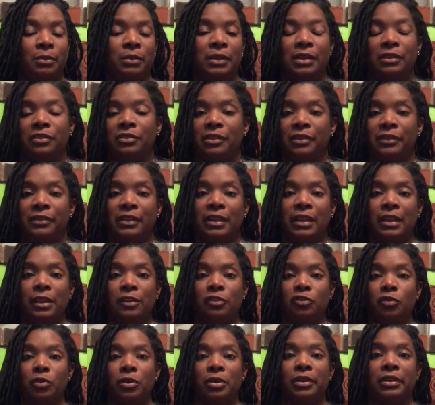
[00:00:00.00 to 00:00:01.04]
let's just say,
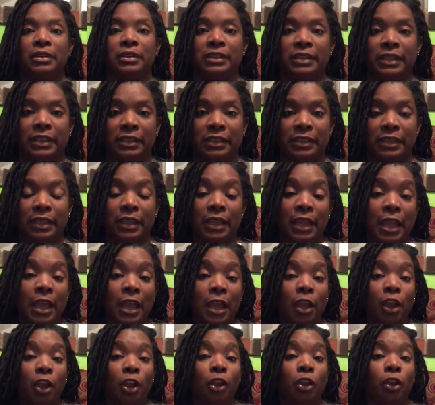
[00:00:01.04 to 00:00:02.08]
drug addicted,
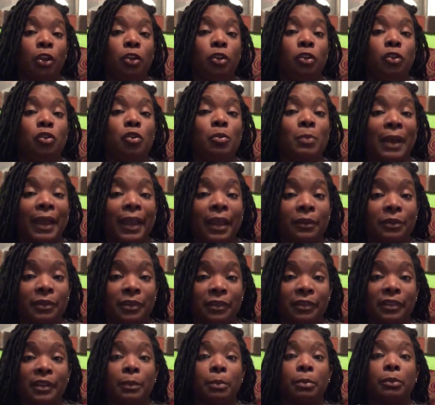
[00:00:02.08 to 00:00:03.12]
you might have to
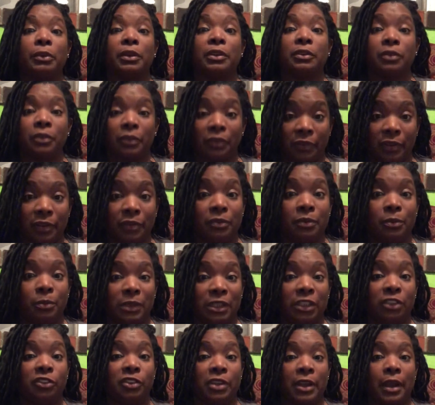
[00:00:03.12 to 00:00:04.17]
separate yourself from
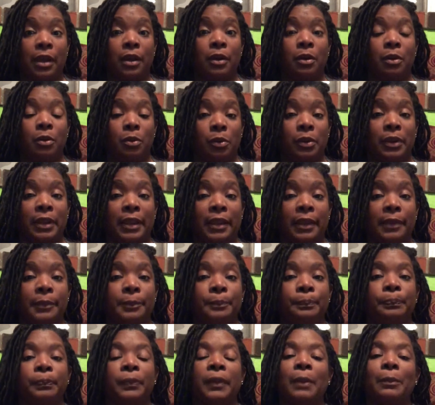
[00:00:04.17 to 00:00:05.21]
that child, okay?
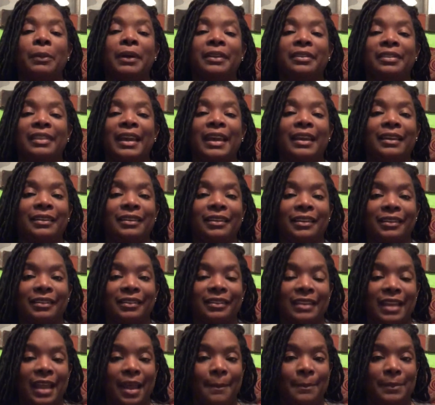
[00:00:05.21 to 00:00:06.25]
But that does
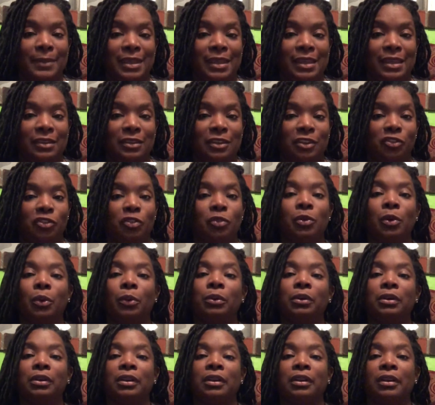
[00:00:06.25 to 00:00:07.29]
not mean that you don't
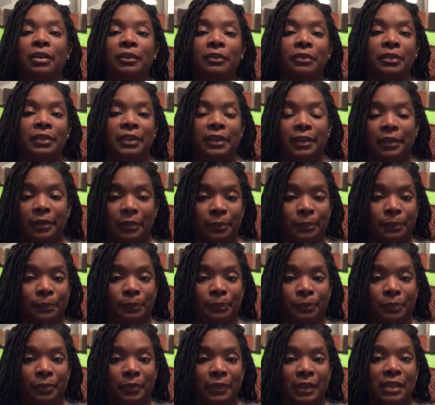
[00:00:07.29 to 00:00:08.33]
love them
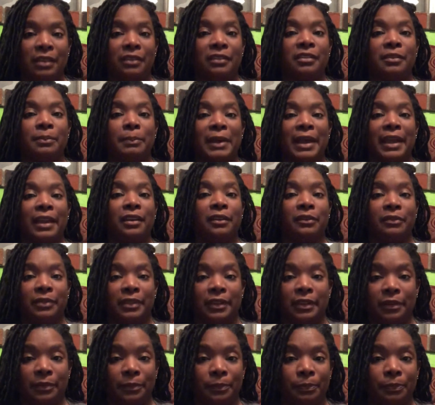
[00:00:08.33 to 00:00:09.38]
in spite of
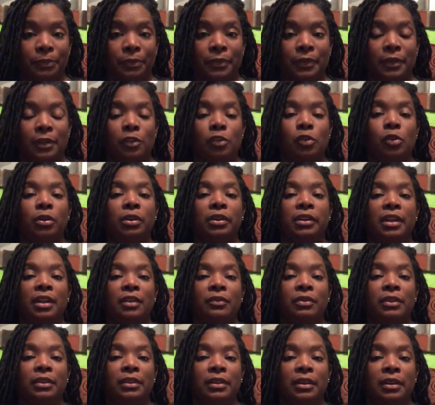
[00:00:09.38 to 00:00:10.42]
them. You're
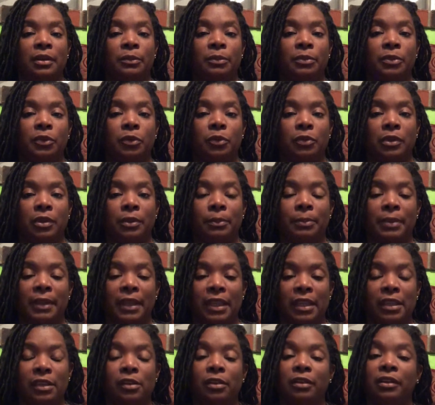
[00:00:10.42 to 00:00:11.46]
loving them through their
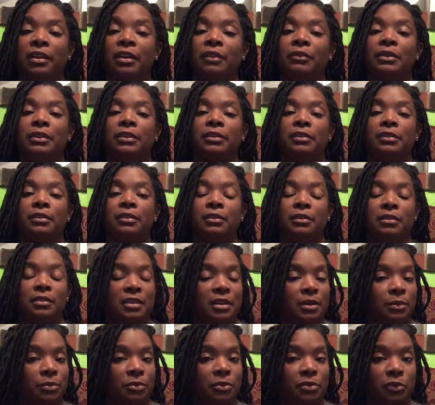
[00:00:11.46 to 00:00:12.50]
pain. You're loving
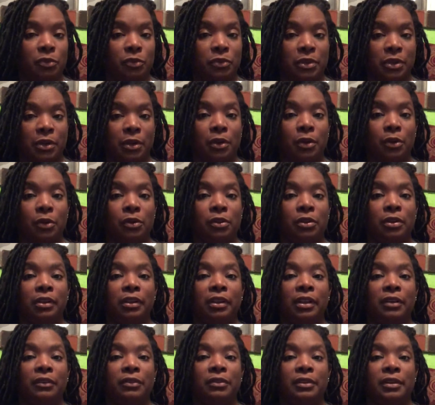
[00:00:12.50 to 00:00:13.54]
them through their hurt. You're
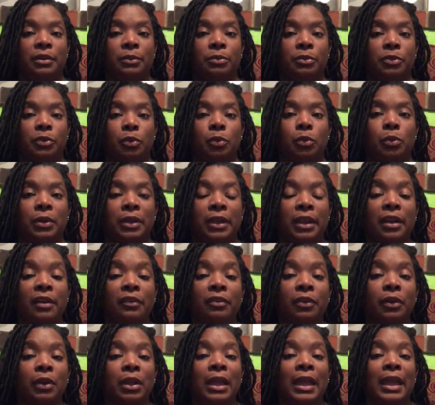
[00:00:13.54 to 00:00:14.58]
loving them through
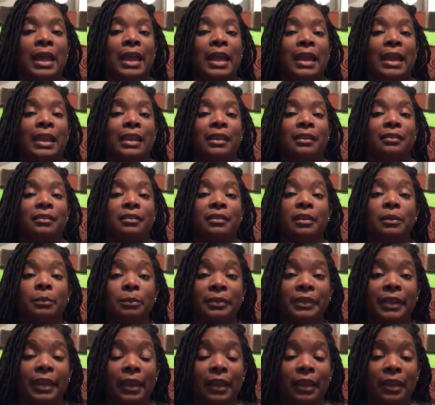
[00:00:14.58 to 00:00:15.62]
whatever. And
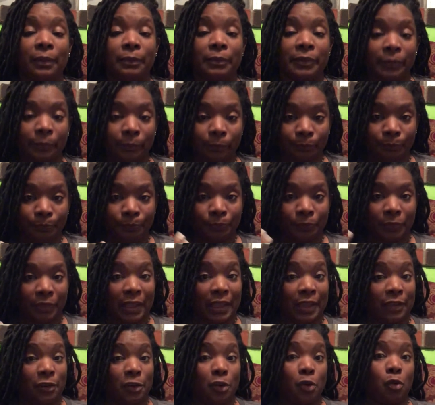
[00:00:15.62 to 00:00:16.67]
sometimes
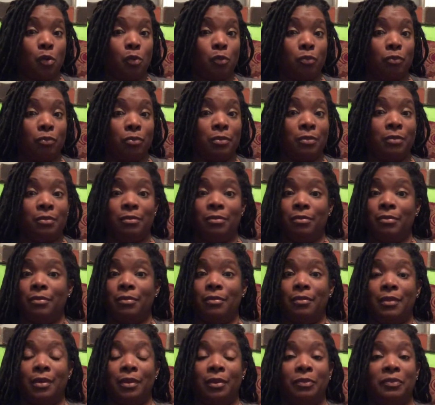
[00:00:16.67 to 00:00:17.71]
I know
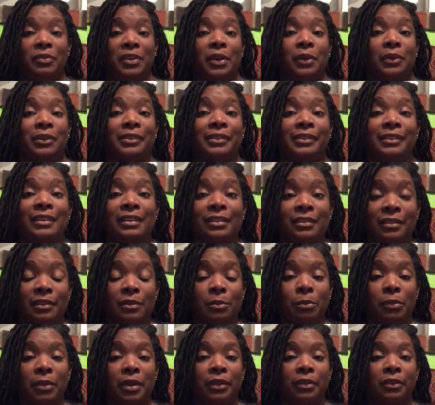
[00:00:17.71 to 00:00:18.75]
of very seasoned
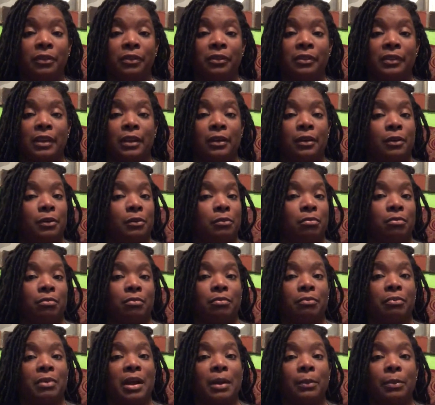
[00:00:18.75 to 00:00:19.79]
mothers that are
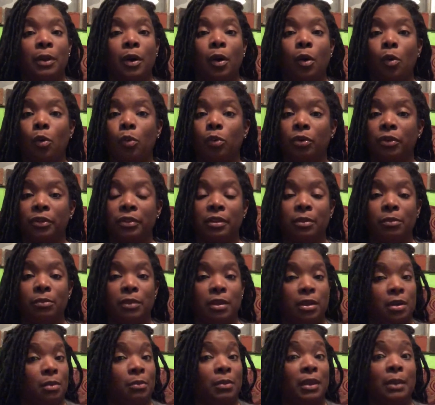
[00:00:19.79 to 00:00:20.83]
probably older than
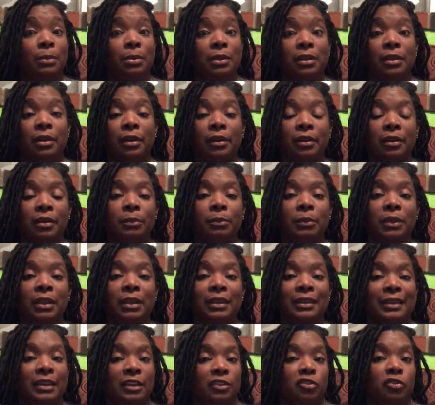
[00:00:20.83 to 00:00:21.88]
me or maybe younger than me.
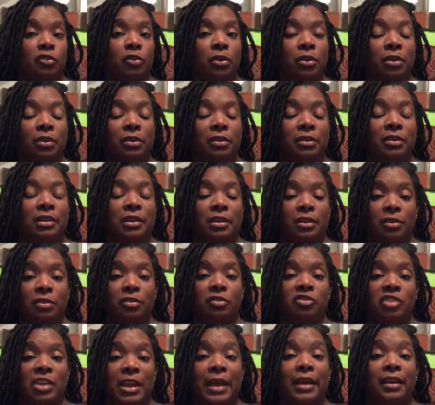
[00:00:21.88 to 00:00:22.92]
Their
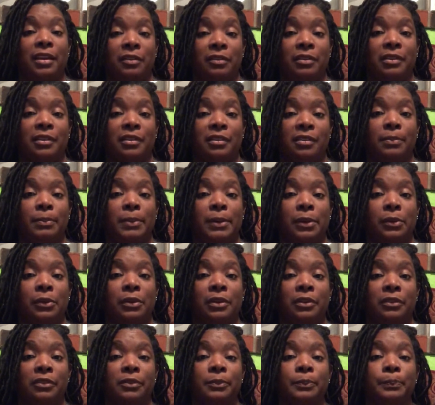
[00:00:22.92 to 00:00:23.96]
child has
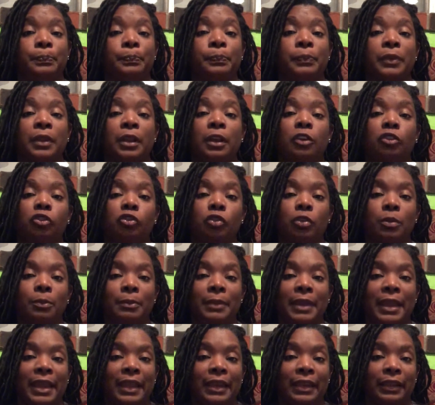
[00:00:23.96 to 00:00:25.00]
experienced a
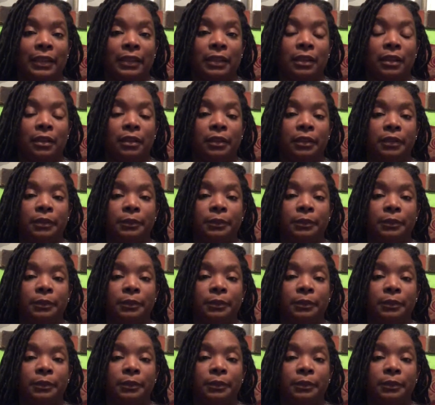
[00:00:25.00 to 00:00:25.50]
traumatic